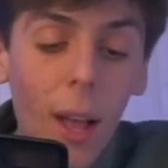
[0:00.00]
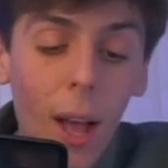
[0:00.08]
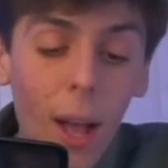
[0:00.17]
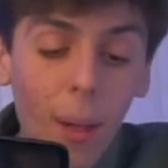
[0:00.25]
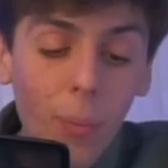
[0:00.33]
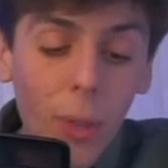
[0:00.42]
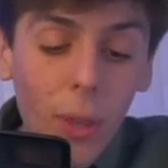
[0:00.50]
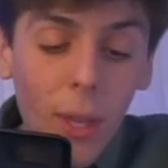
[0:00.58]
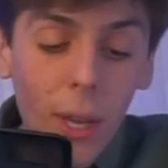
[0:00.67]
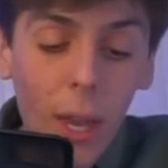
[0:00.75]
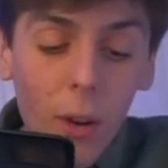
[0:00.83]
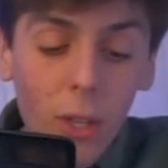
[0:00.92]
Um,
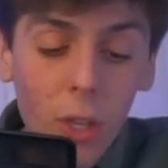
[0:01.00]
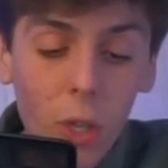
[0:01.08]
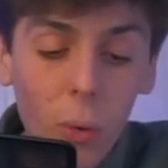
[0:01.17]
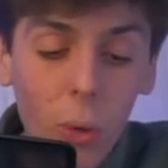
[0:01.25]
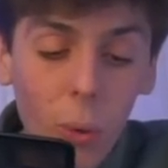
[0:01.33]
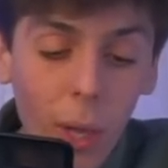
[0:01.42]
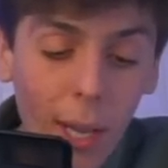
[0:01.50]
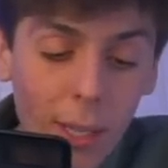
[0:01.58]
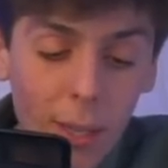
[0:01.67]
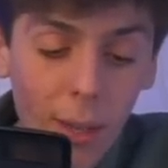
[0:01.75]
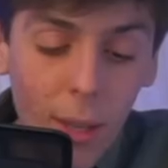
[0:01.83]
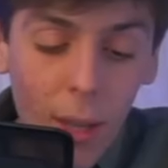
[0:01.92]
here's a to-do list.